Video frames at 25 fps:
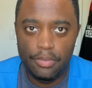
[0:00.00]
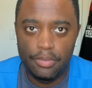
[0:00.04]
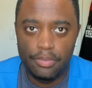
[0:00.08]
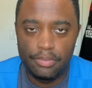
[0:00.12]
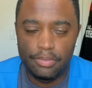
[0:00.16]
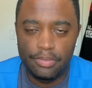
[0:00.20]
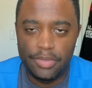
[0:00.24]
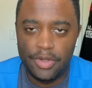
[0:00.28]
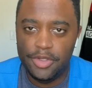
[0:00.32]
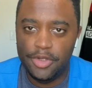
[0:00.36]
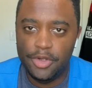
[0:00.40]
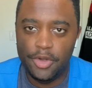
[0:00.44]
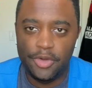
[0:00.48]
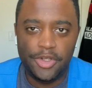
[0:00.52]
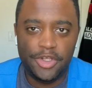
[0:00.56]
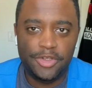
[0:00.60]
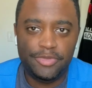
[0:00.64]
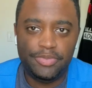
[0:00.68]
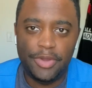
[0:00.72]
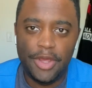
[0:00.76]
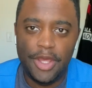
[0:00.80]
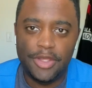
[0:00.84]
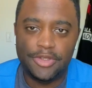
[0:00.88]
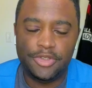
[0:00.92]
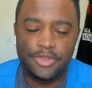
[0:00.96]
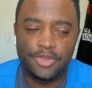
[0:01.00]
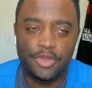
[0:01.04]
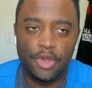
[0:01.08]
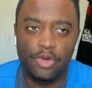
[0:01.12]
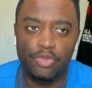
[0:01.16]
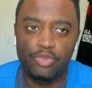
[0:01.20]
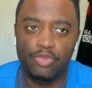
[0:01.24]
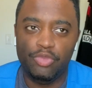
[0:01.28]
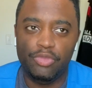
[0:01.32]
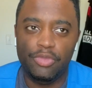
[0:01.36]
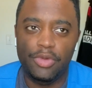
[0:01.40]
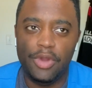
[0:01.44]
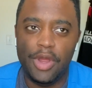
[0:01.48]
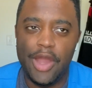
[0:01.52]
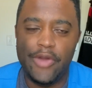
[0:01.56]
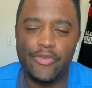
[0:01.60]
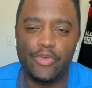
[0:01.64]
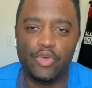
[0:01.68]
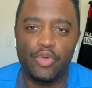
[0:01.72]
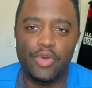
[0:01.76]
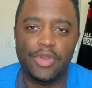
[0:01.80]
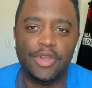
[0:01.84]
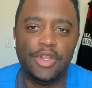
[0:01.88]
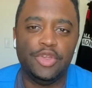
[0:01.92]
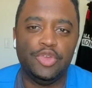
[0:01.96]
But you know, these places don't ever
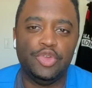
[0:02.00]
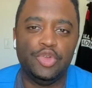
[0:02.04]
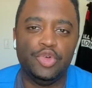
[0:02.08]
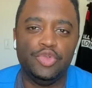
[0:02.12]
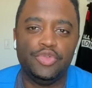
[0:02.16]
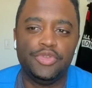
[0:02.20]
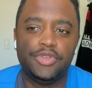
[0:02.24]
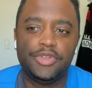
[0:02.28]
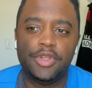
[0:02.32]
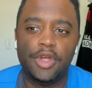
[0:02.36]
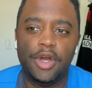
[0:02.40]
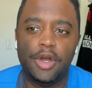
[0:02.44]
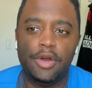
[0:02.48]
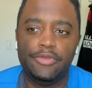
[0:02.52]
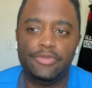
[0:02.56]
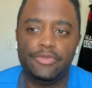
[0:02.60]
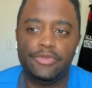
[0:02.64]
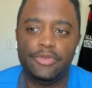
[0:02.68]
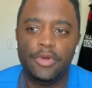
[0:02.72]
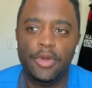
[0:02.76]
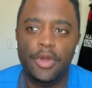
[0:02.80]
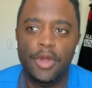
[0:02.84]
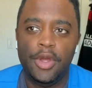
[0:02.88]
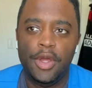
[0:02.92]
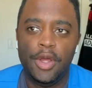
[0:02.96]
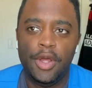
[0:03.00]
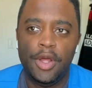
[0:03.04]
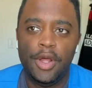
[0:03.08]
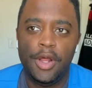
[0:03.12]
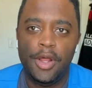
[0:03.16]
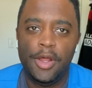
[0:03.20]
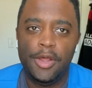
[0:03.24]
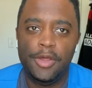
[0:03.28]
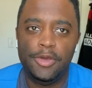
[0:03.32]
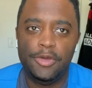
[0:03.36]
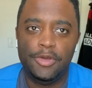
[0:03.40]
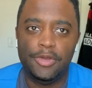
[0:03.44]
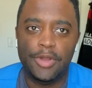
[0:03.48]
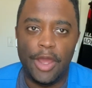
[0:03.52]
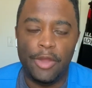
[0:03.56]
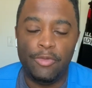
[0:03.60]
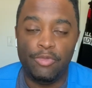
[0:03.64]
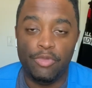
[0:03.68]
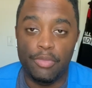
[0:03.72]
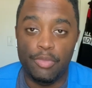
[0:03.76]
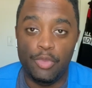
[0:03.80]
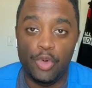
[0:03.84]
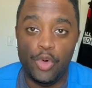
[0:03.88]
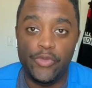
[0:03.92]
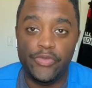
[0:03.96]
really do stuff like
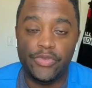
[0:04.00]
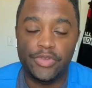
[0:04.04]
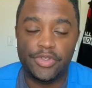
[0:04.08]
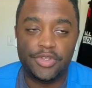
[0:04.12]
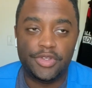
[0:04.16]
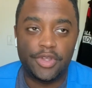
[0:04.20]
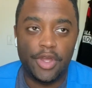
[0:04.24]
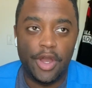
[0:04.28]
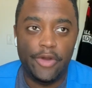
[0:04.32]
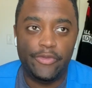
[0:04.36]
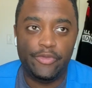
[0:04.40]
removing stuff